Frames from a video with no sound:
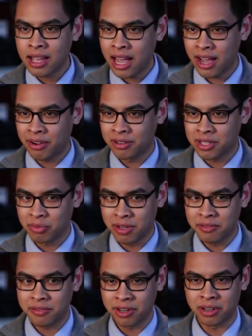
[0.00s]
how do
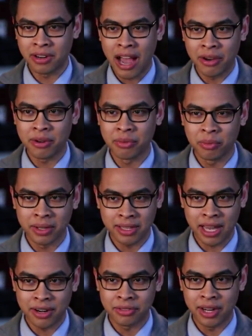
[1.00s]
we figure out what
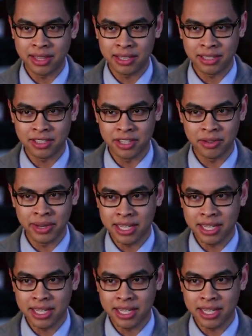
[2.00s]
that right thing to do